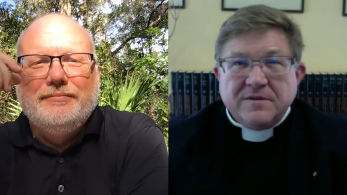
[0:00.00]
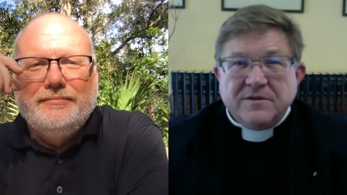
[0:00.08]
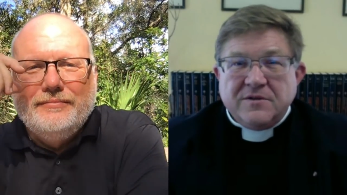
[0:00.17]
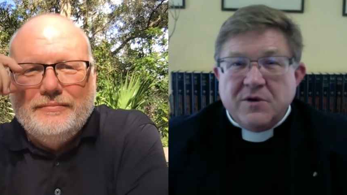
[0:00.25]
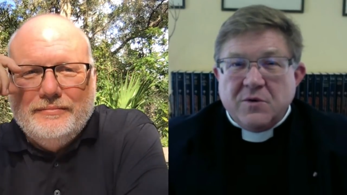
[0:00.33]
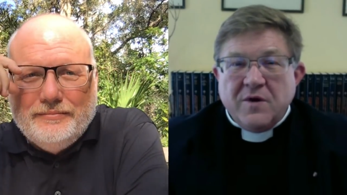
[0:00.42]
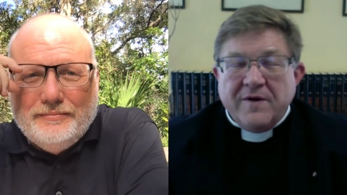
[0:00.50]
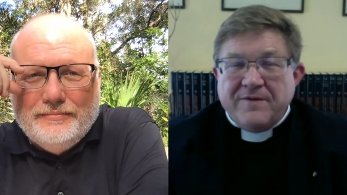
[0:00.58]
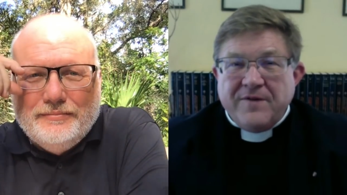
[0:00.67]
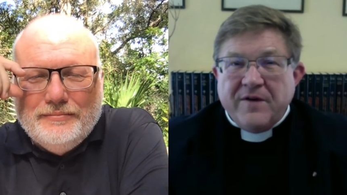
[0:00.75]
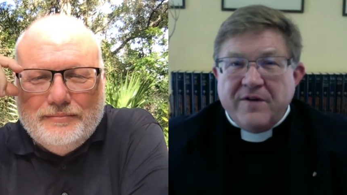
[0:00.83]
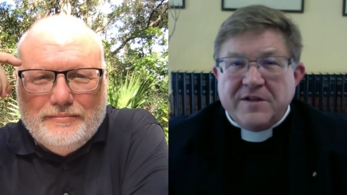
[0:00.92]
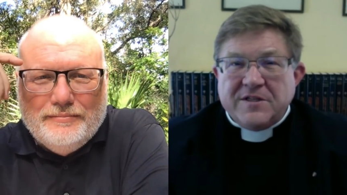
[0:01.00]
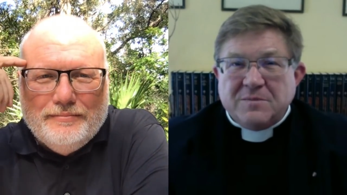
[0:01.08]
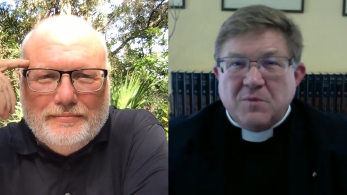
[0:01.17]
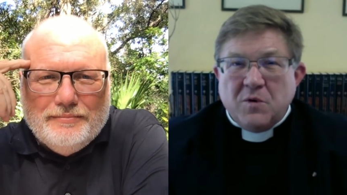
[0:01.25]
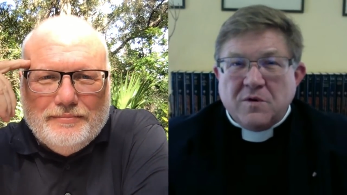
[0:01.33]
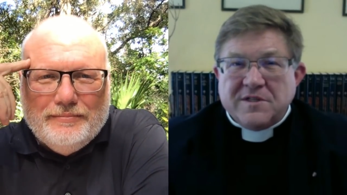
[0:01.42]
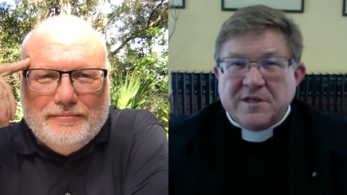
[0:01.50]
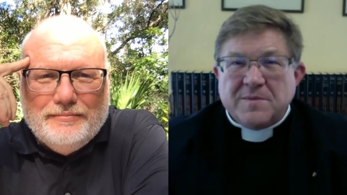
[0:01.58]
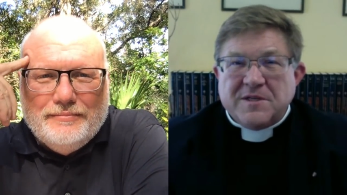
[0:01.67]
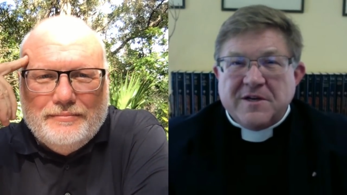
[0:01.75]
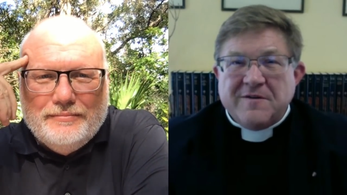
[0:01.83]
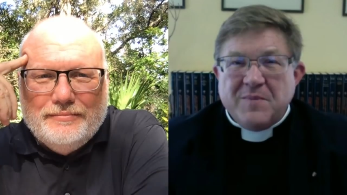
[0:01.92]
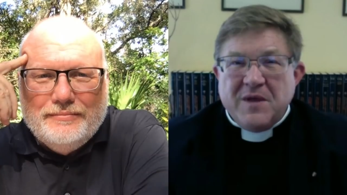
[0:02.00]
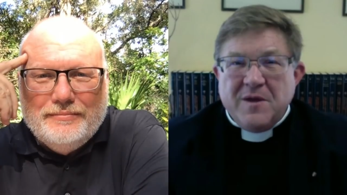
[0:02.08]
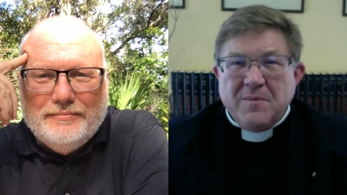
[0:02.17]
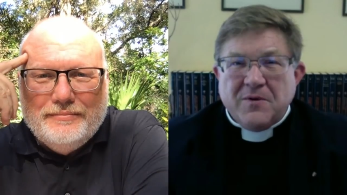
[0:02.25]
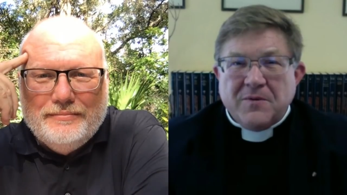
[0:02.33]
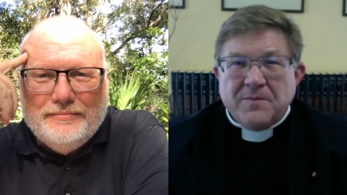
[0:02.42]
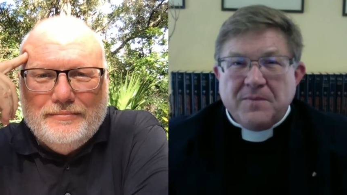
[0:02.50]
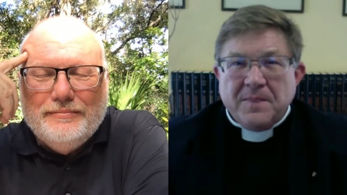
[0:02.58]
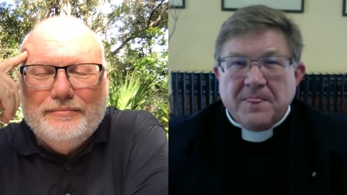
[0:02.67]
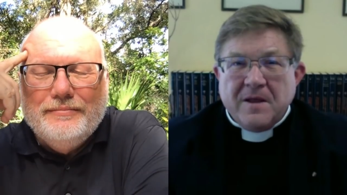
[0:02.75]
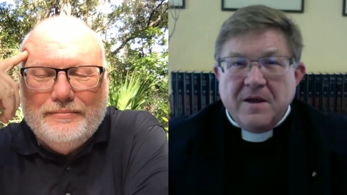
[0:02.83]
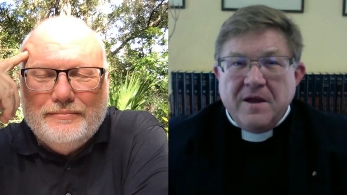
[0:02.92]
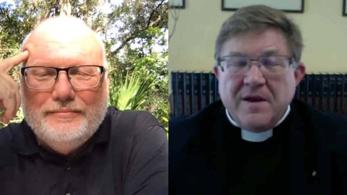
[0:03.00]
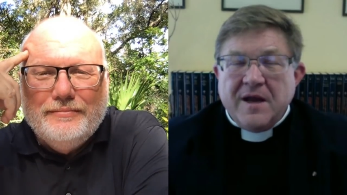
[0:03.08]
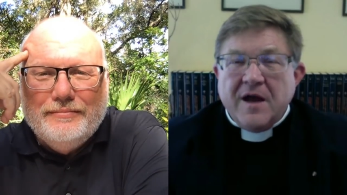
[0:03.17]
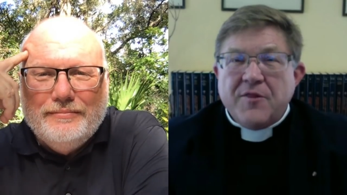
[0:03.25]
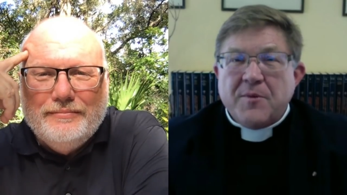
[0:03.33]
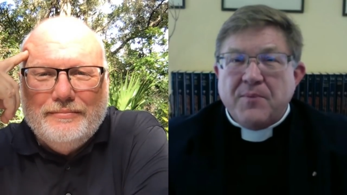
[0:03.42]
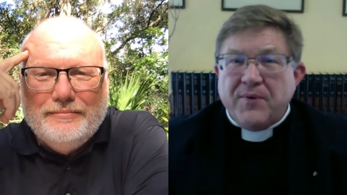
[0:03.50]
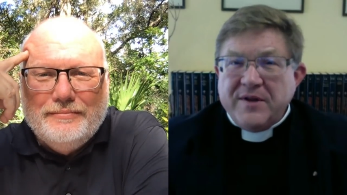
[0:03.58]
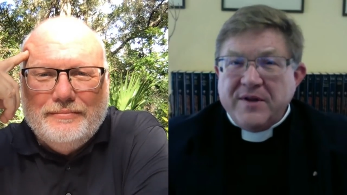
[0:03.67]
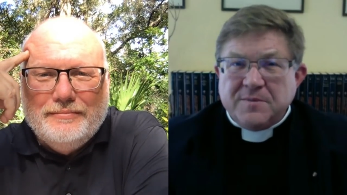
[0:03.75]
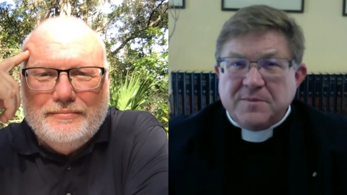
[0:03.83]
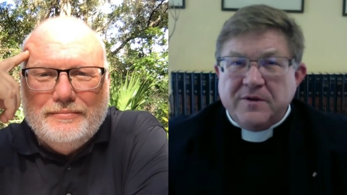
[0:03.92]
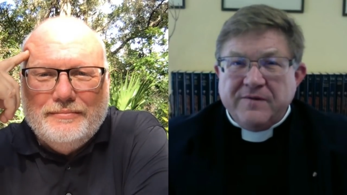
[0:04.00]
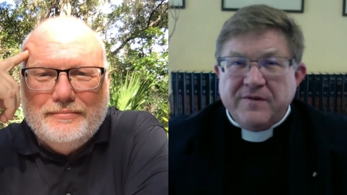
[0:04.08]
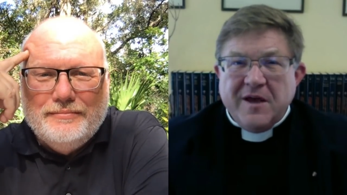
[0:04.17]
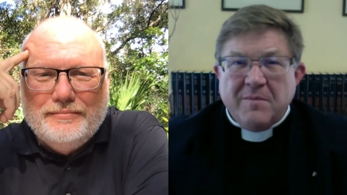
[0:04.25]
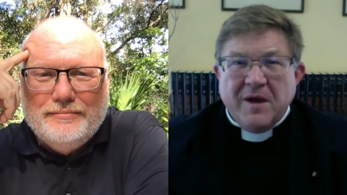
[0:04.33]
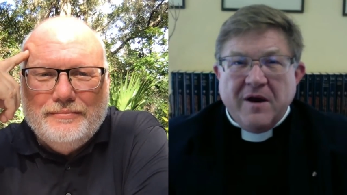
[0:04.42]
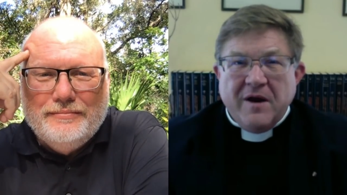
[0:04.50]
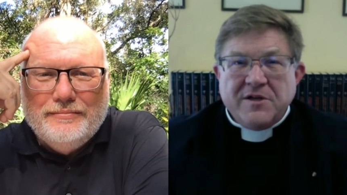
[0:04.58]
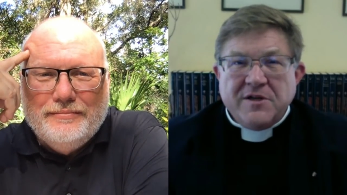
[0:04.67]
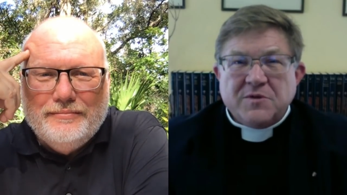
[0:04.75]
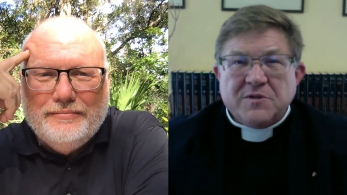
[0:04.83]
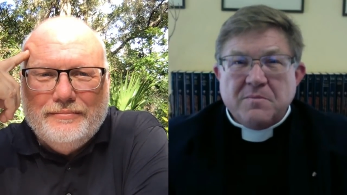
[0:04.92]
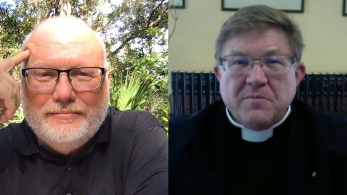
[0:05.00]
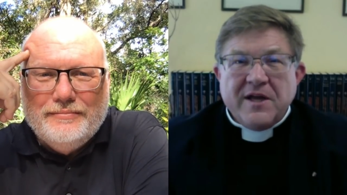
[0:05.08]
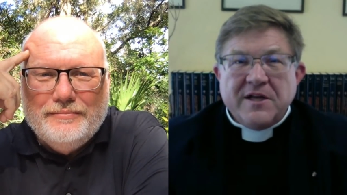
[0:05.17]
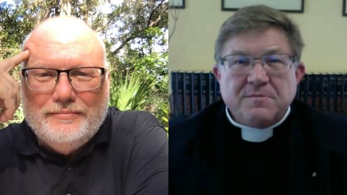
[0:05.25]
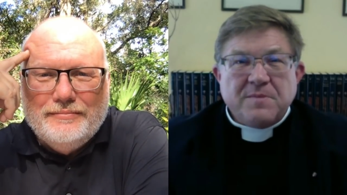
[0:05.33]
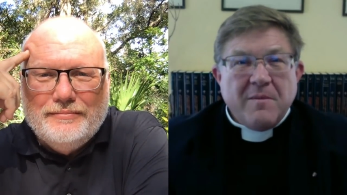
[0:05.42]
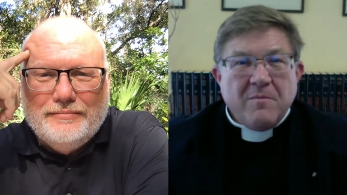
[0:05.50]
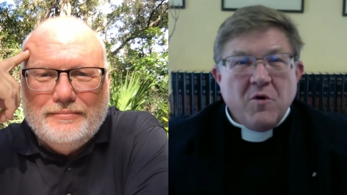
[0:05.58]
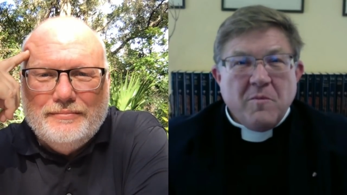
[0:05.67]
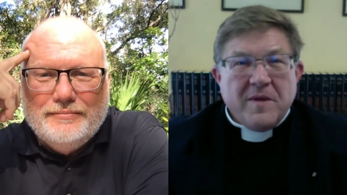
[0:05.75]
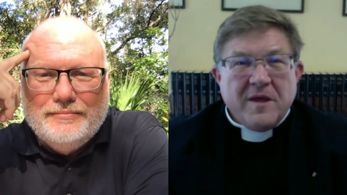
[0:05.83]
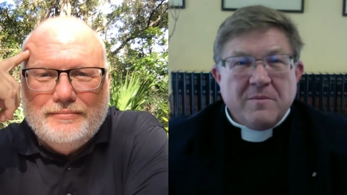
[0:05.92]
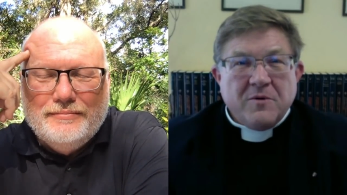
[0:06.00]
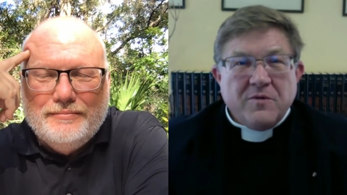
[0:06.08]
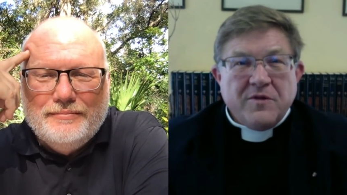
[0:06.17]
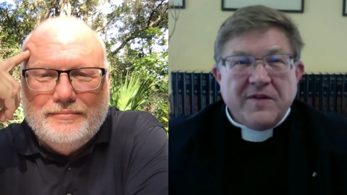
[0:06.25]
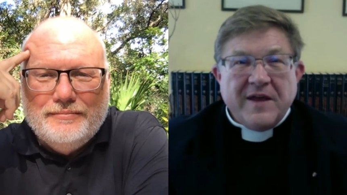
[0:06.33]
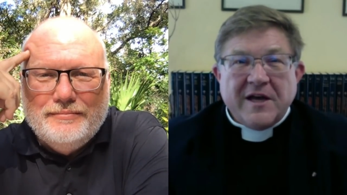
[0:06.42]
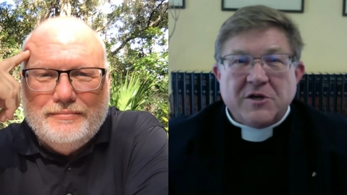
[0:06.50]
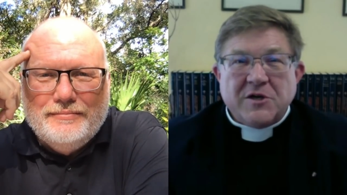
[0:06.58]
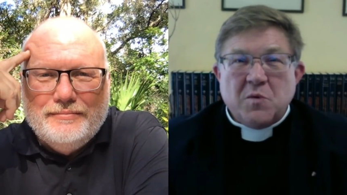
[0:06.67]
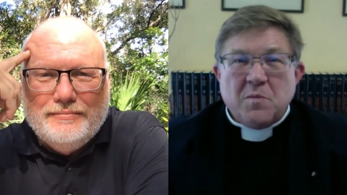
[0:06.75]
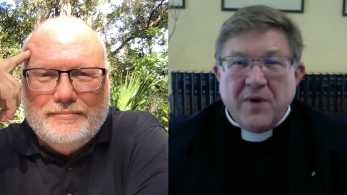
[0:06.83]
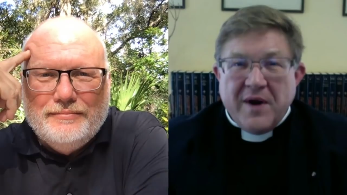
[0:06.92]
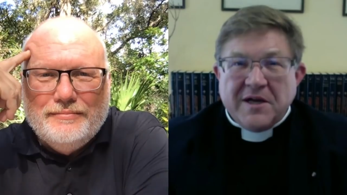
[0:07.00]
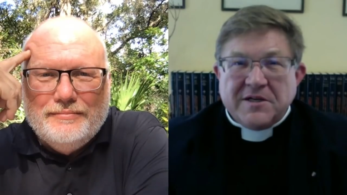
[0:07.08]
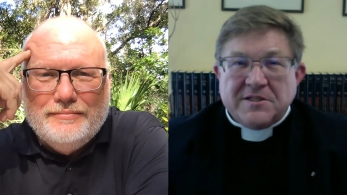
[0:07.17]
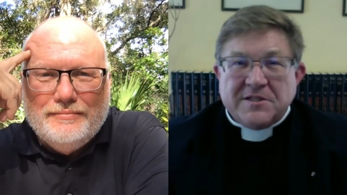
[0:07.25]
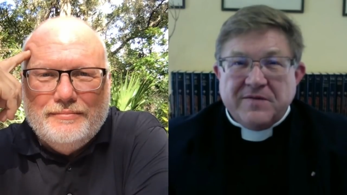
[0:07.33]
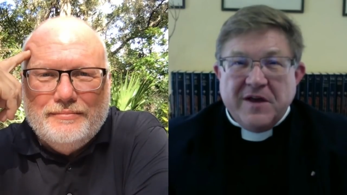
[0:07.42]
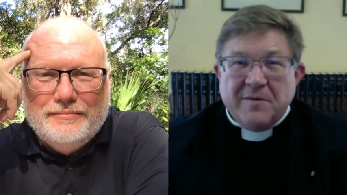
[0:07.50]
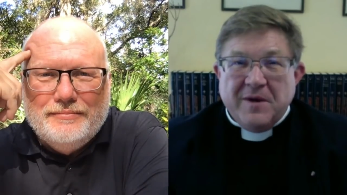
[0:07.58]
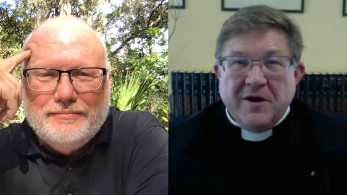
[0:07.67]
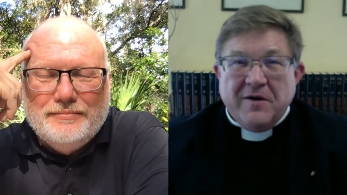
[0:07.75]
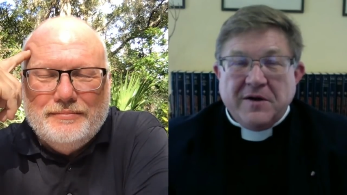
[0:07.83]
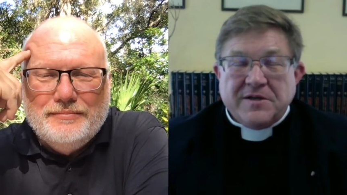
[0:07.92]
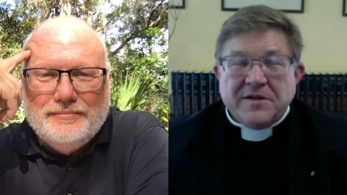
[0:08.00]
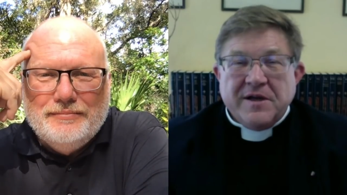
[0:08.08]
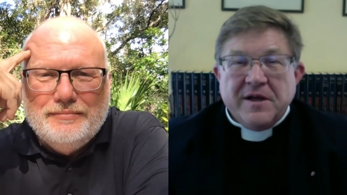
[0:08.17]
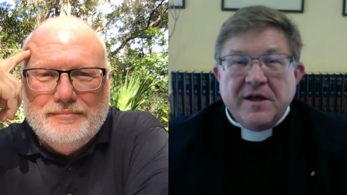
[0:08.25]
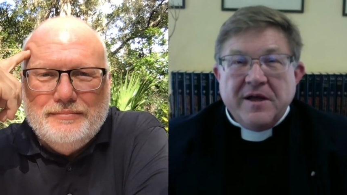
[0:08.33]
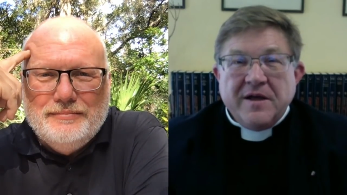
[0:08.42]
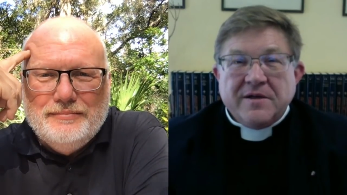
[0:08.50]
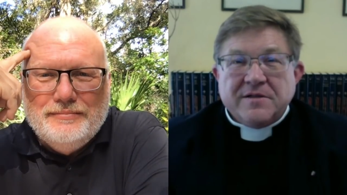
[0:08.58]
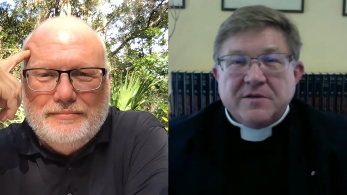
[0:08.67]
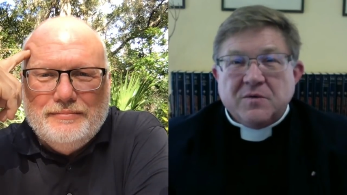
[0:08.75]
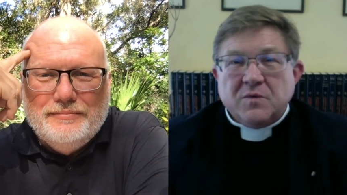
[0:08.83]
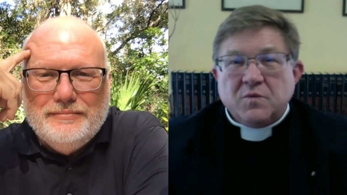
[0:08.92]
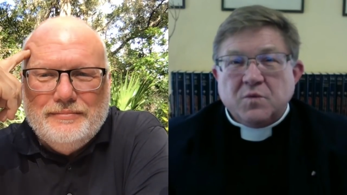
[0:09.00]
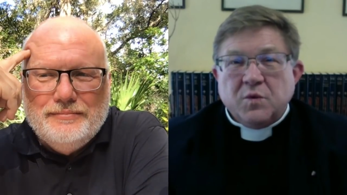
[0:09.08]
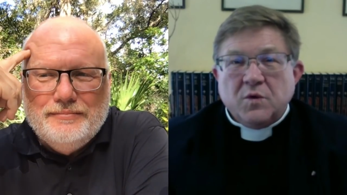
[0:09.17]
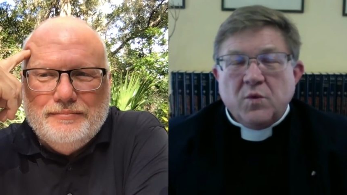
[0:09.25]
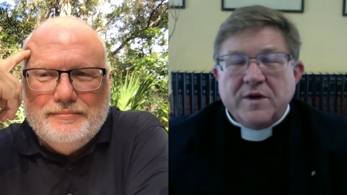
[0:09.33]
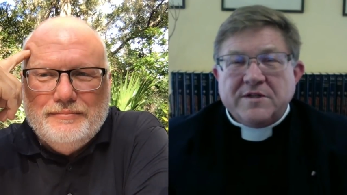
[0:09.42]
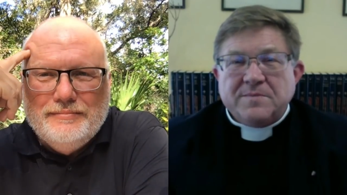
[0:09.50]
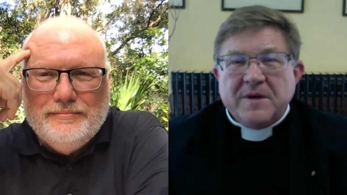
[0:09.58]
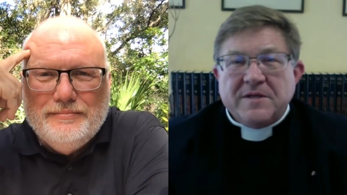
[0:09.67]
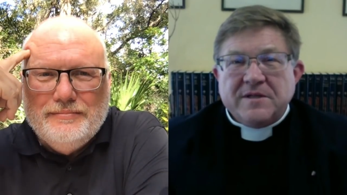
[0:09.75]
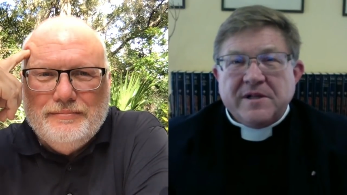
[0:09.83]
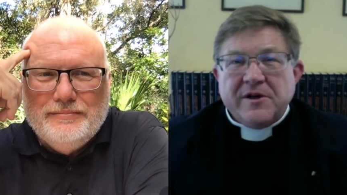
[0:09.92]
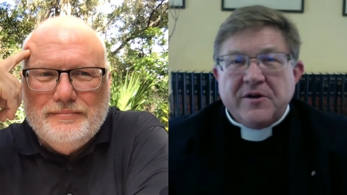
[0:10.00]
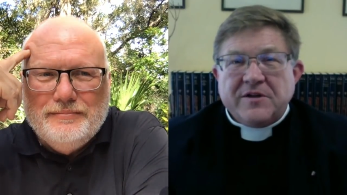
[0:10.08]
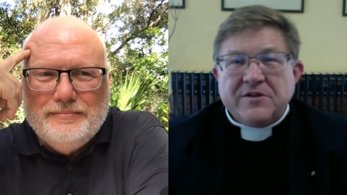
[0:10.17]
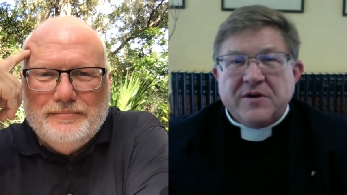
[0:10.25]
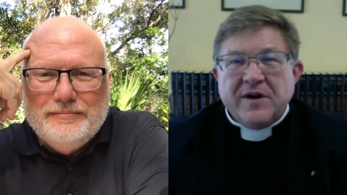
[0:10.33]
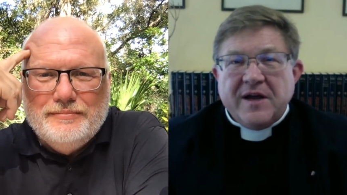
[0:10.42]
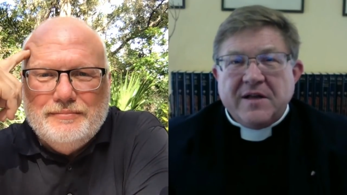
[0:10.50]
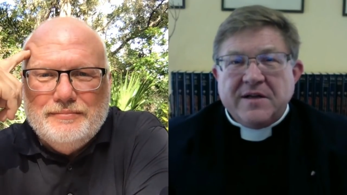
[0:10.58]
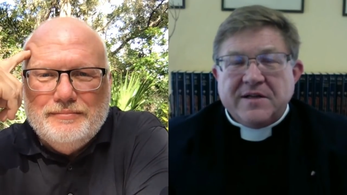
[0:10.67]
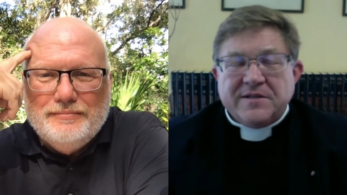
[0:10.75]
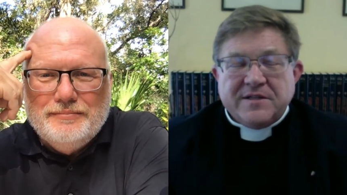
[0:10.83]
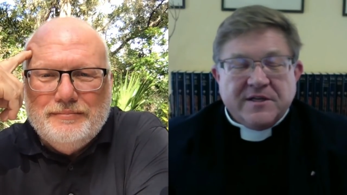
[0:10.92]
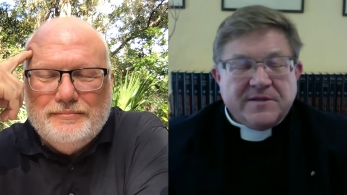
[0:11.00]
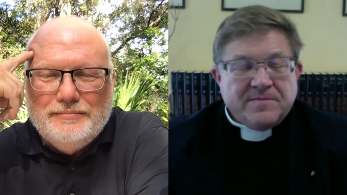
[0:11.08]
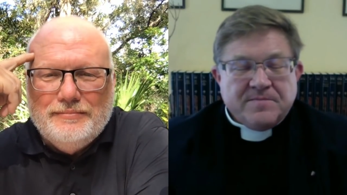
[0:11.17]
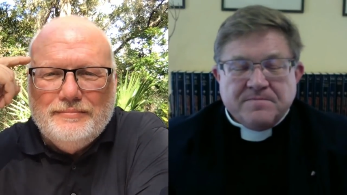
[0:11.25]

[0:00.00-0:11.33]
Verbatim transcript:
Speaker 1: to a very small subset of people. Now, the principle of gay marriage was embraced by more people than the actual practice of gay marriage. So, what's basically going to turn out is that